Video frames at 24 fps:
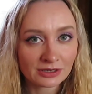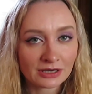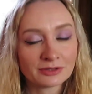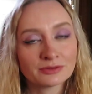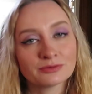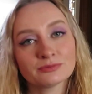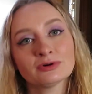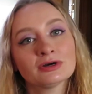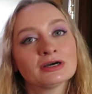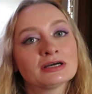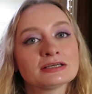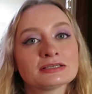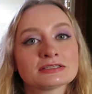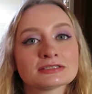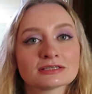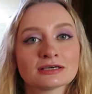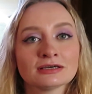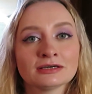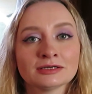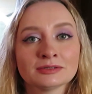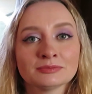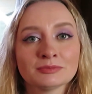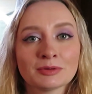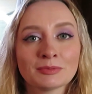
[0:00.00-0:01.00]
Otherwise,
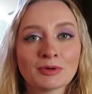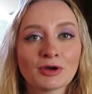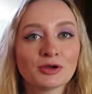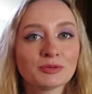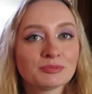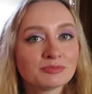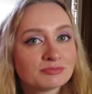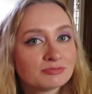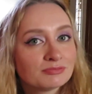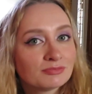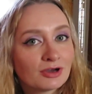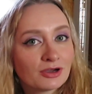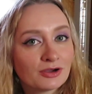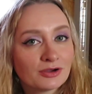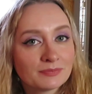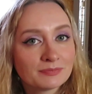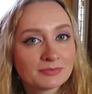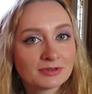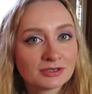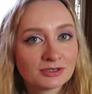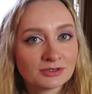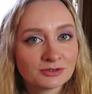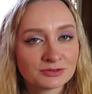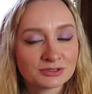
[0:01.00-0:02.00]
I
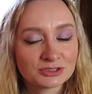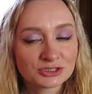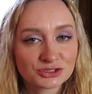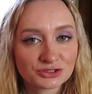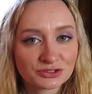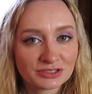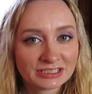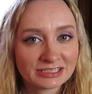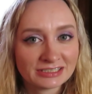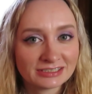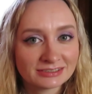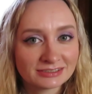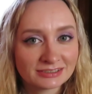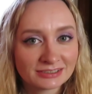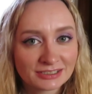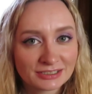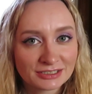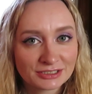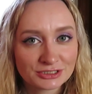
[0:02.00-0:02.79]
hope that you enjoyed